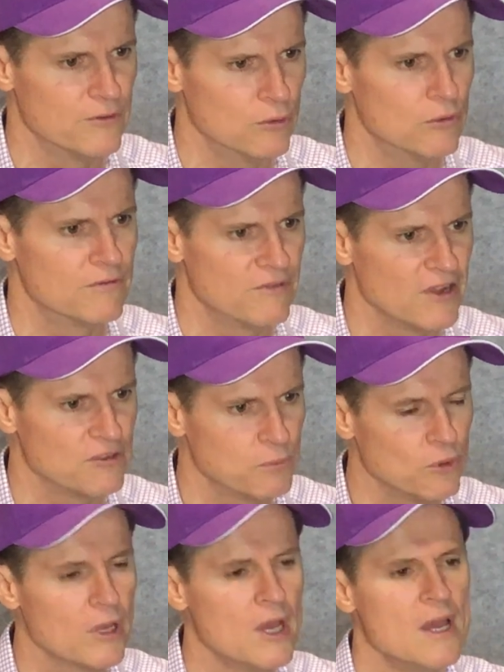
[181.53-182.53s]
for
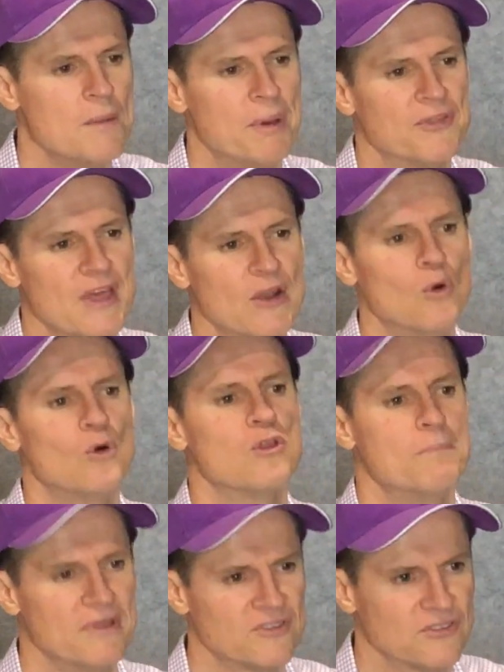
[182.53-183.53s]
Facebook, but then all the
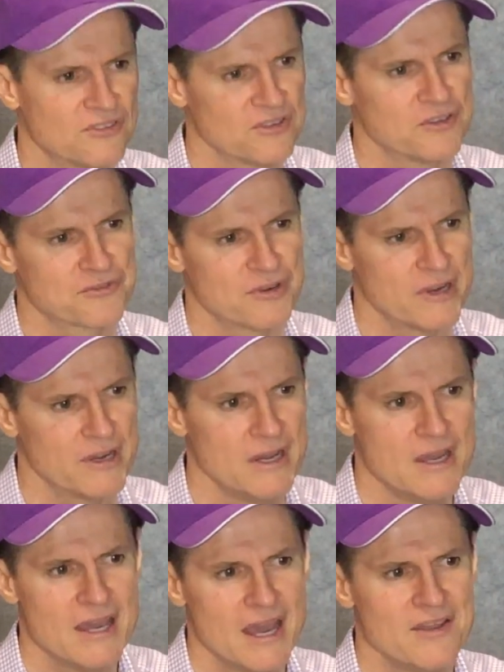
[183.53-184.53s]
businesses in Australia,
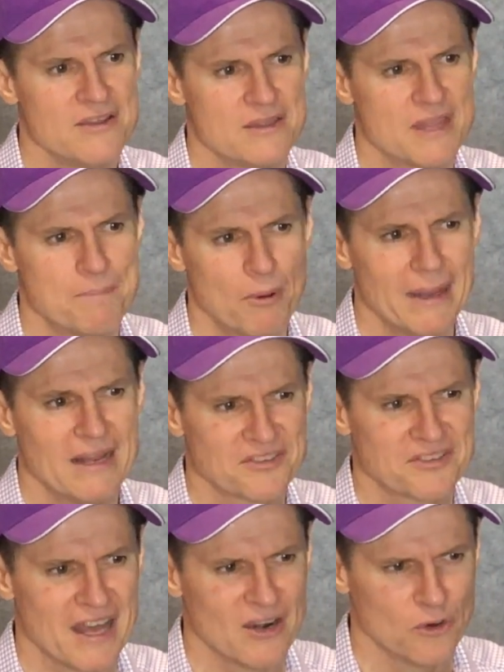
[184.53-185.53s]
and they probably had to
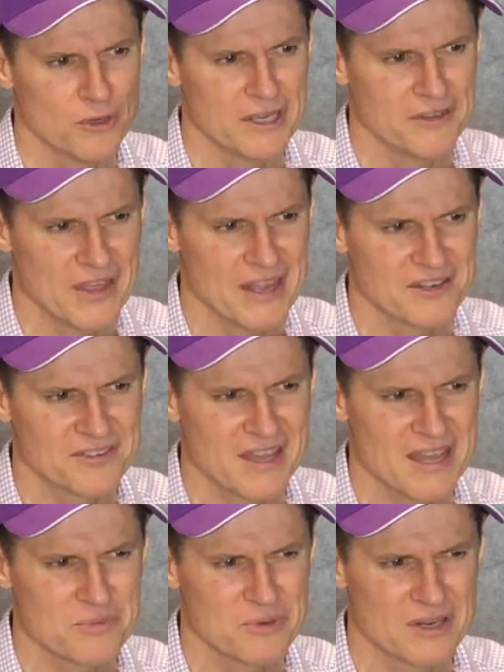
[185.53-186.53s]
start looking at that and
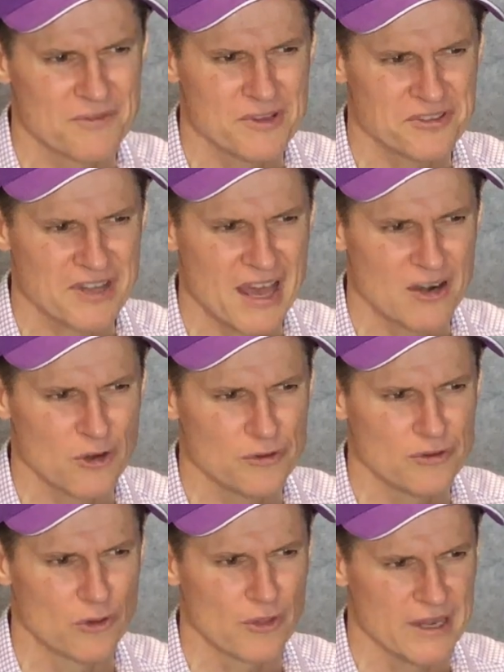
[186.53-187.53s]
saying, well, if we start
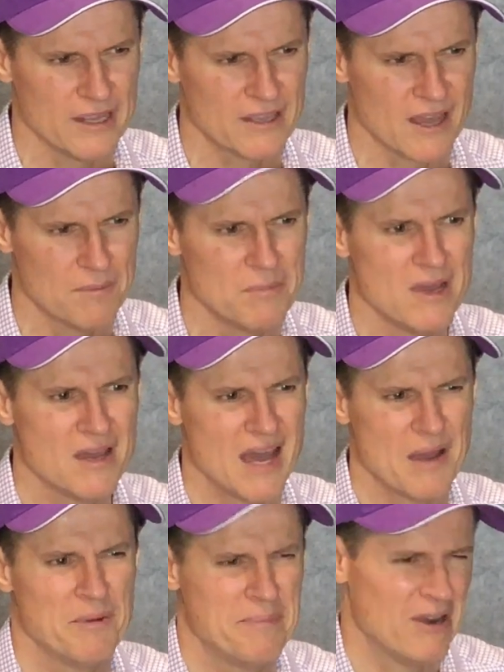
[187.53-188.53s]
losing all that income,
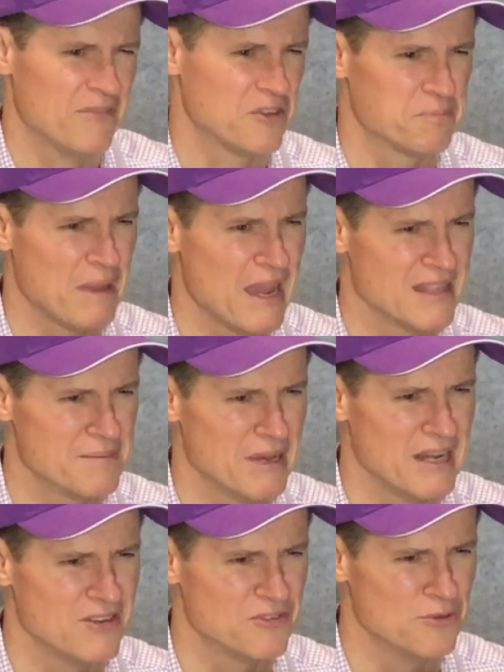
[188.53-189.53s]
are we better off just paying the
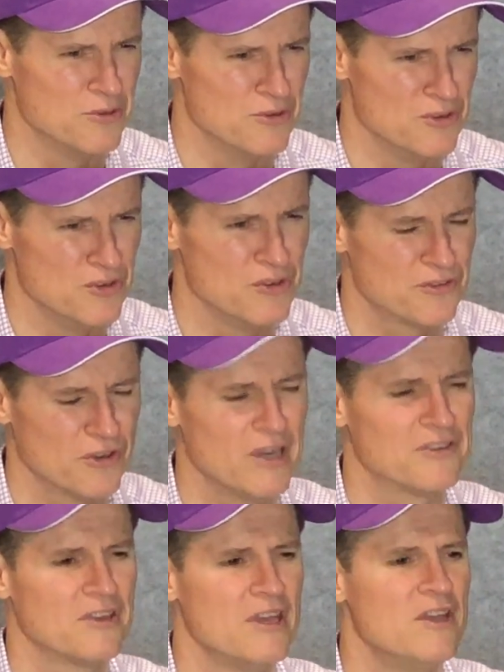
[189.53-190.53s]
money to news
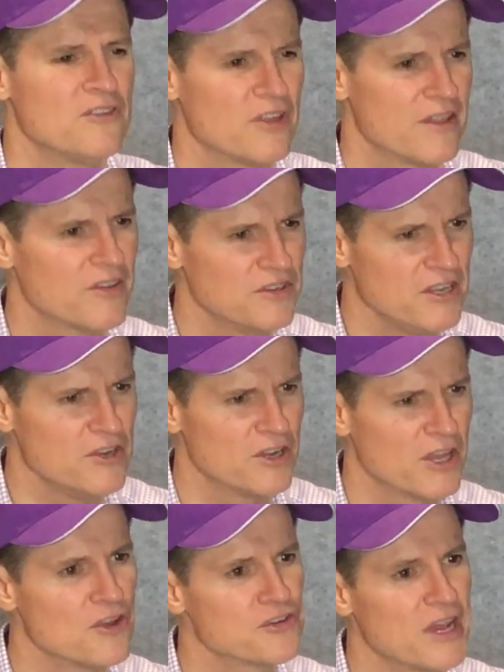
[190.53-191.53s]
sites? So they continue
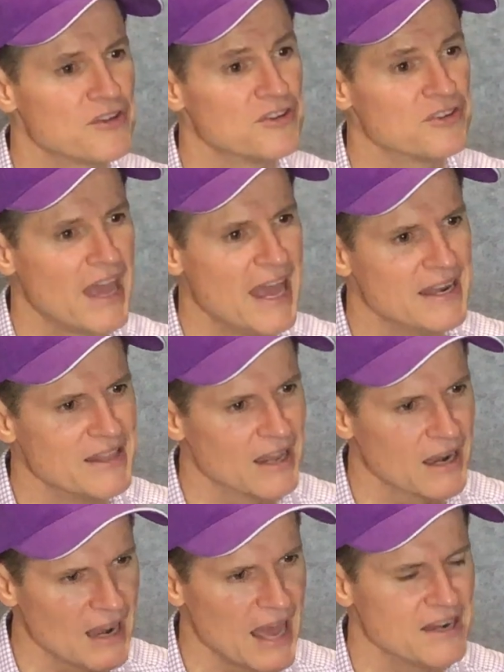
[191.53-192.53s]
negotiations, and the
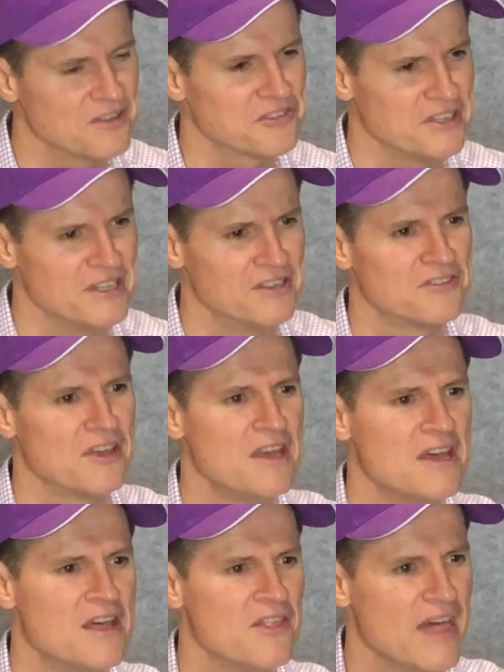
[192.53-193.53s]
latest is
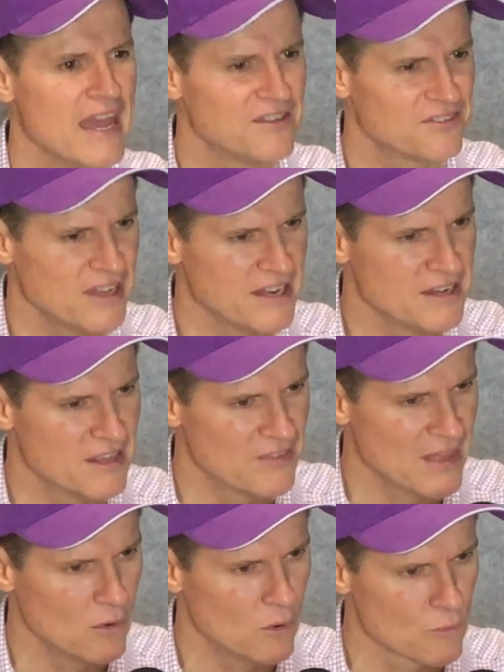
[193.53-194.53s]
they said
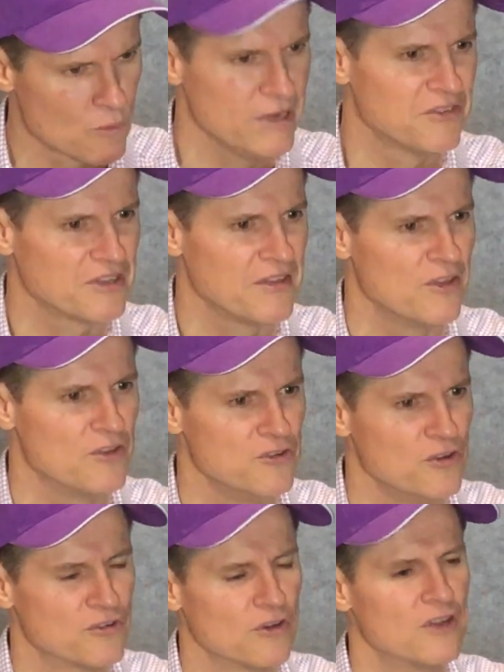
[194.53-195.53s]
they'll reinstate those
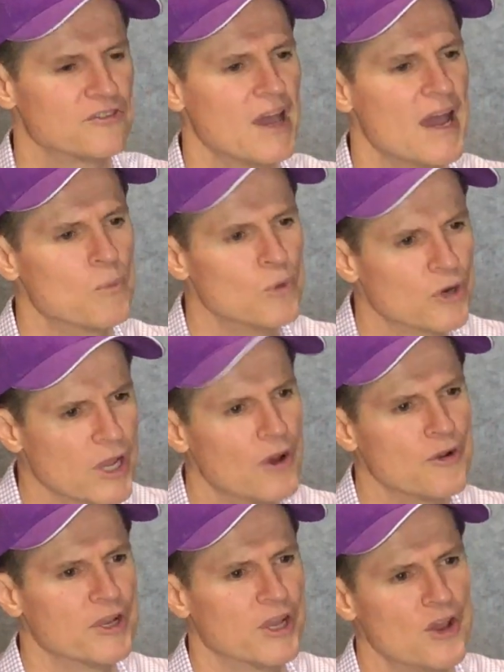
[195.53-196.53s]
news sites and we'll go
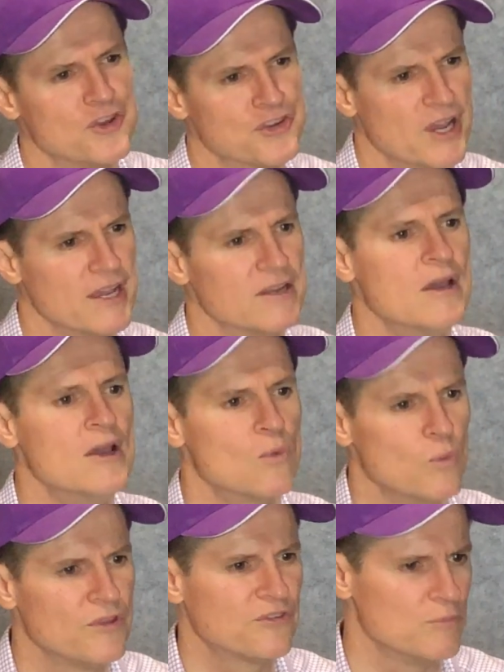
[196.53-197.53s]
and negotiate
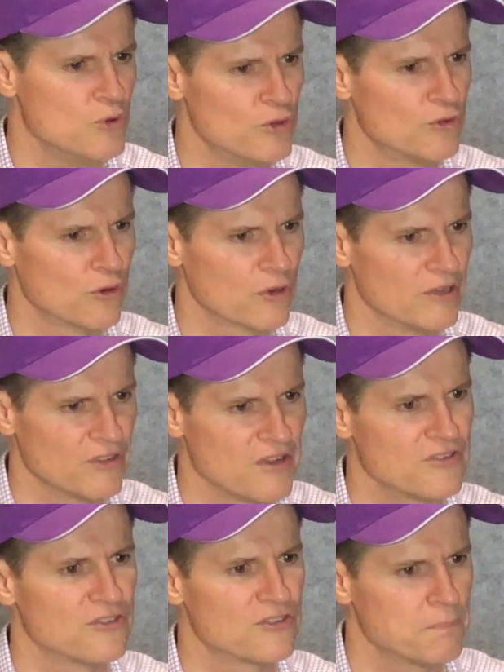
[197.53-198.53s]
with some news
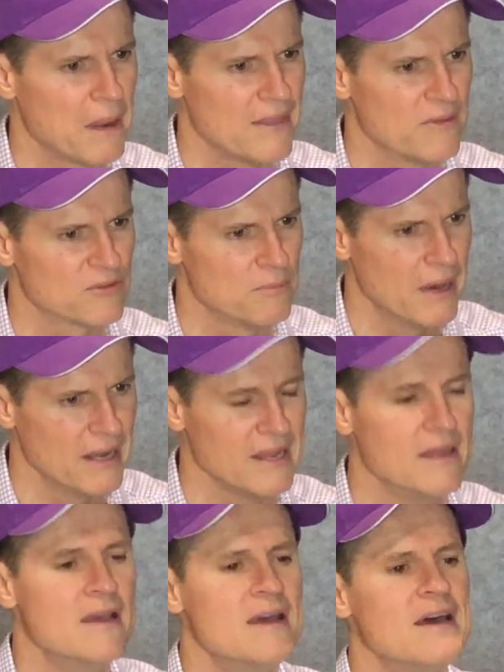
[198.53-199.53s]
organisations to pay them some money.
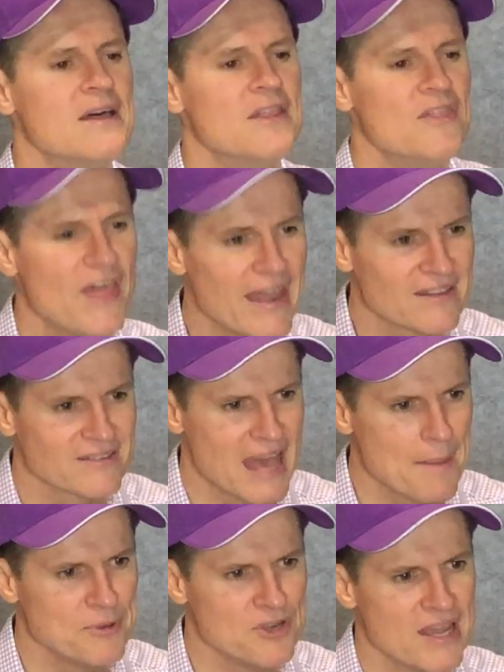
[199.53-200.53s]
That hasn't
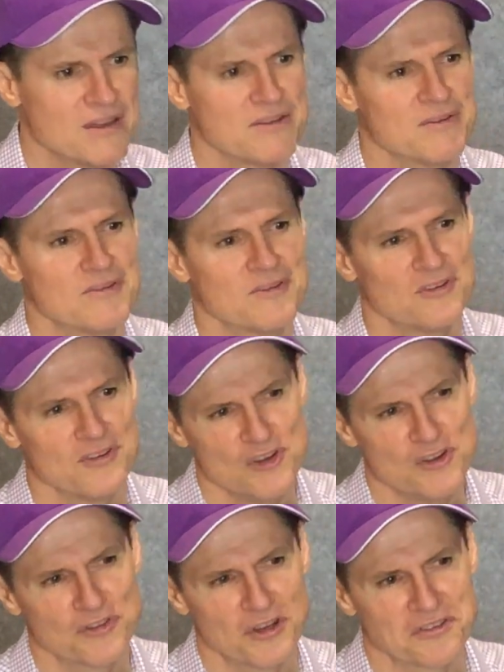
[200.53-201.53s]
happened yet.
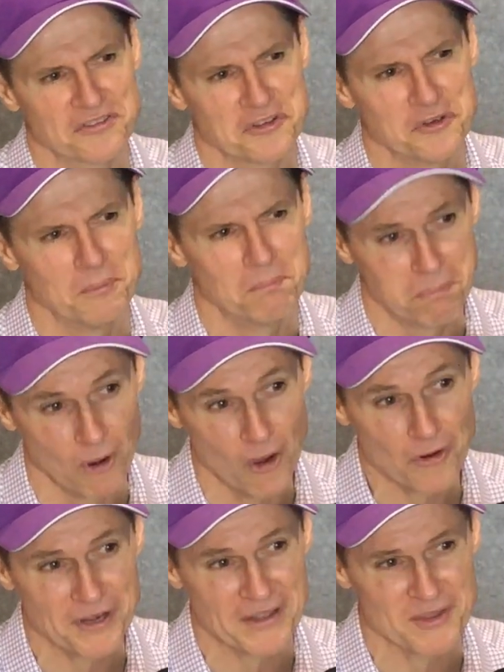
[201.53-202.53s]
News sites are still
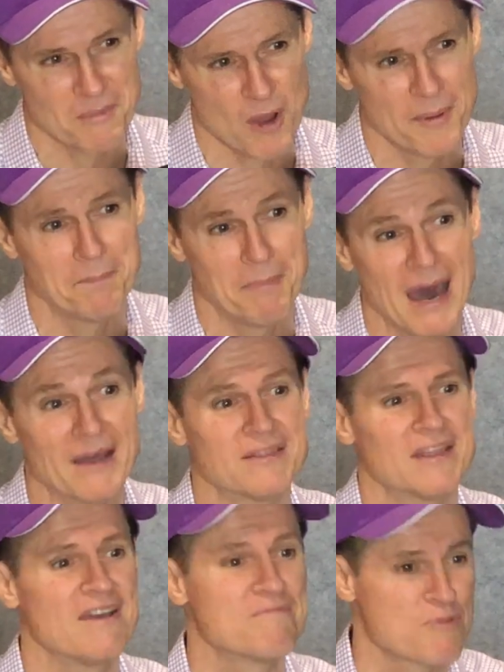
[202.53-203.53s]
blocked at the moment, but
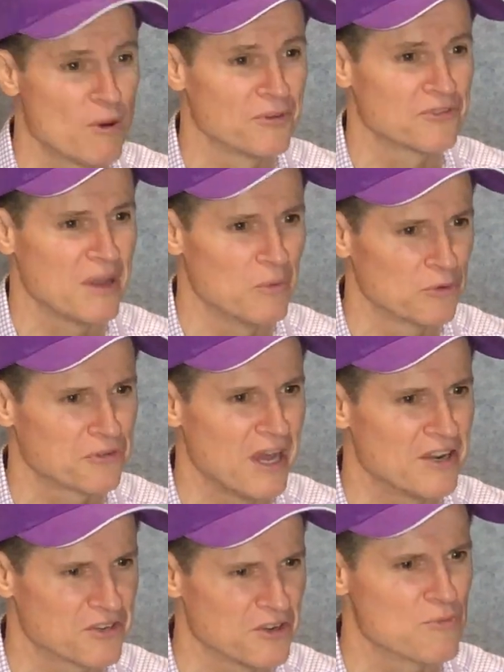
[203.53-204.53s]
they've promised they will
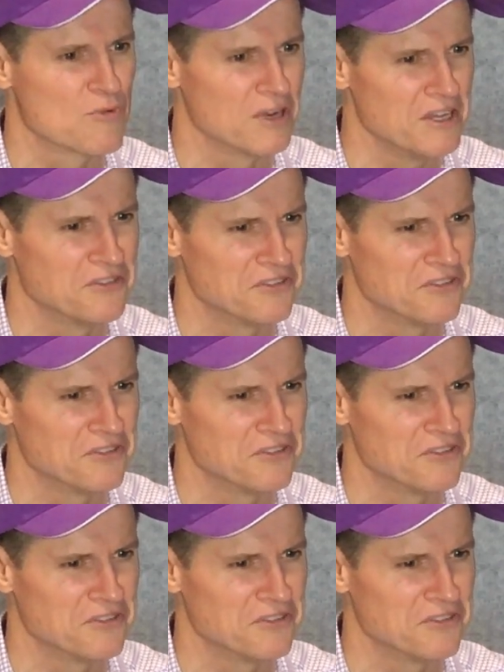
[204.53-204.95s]
start to release